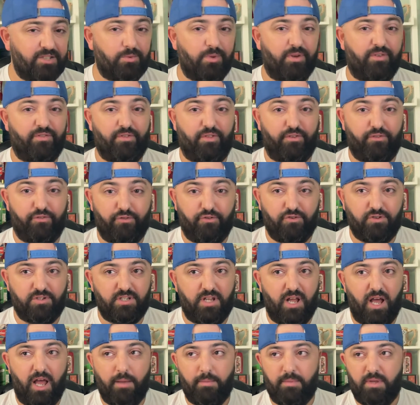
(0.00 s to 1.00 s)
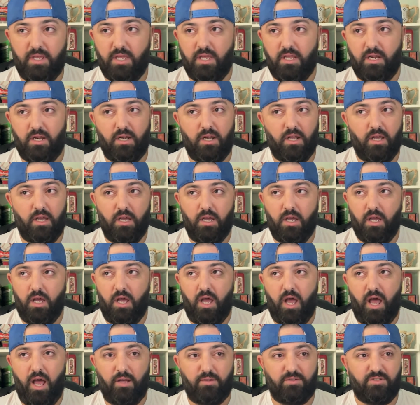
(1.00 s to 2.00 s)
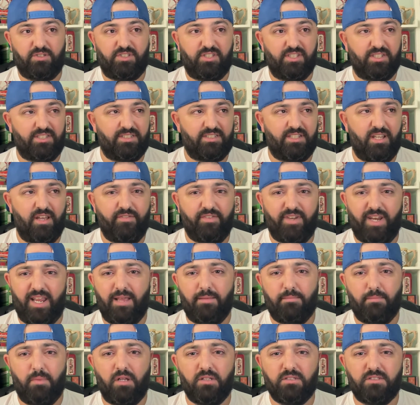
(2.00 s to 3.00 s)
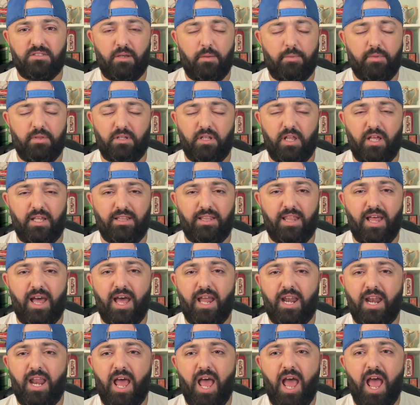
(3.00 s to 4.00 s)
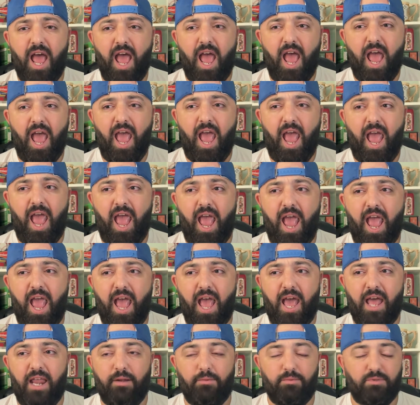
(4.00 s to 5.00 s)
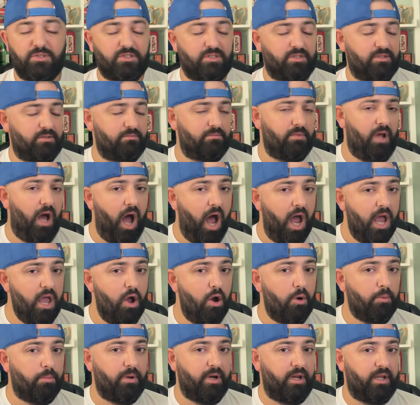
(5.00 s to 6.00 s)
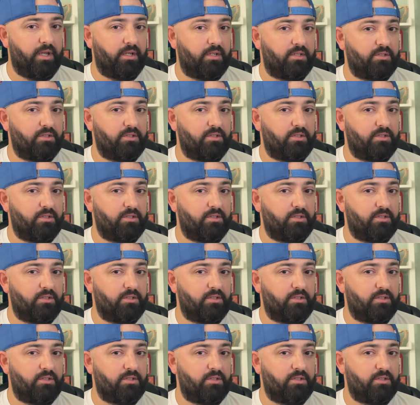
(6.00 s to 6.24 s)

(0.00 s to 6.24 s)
week for the first time in 6, 7, 8 months, something like that. And it was eye-opening because